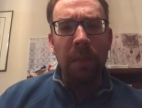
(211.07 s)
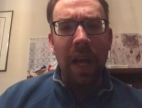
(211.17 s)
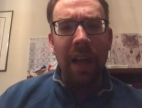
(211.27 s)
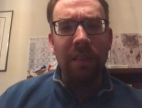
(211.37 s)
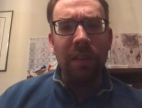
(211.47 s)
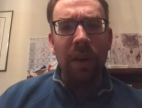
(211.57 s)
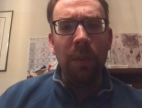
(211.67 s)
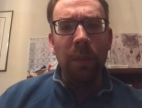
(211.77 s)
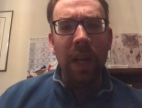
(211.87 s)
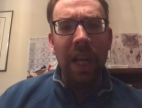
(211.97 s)
passing
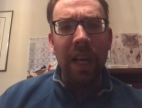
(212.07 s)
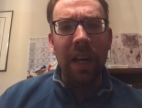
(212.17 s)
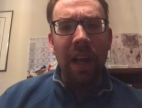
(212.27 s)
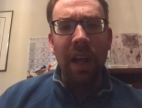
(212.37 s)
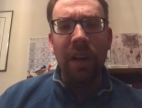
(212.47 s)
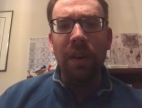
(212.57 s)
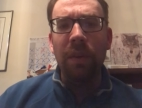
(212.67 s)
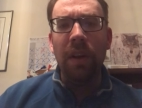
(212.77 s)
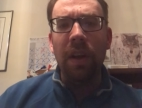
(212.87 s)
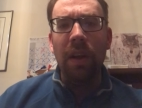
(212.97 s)
away not due
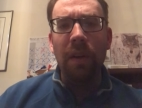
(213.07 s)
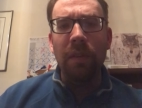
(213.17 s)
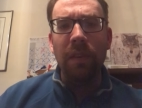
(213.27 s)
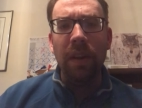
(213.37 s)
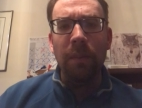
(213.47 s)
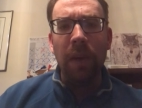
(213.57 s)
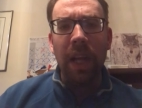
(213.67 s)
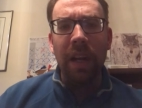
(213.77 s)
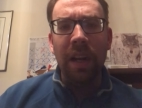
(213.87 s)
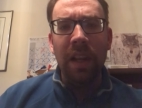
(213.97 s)
to COVID,
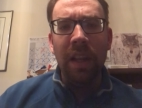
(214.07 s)
but